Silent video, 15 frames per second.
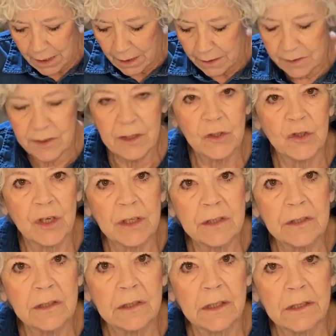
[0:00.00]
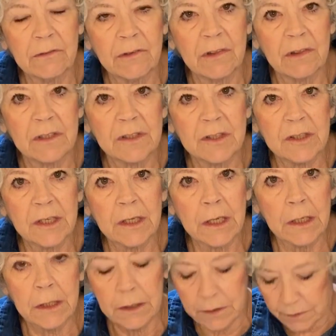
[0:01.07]
suggested leaving the stick
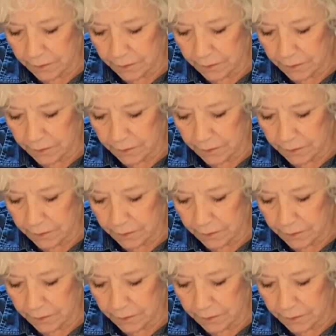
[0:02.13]
in and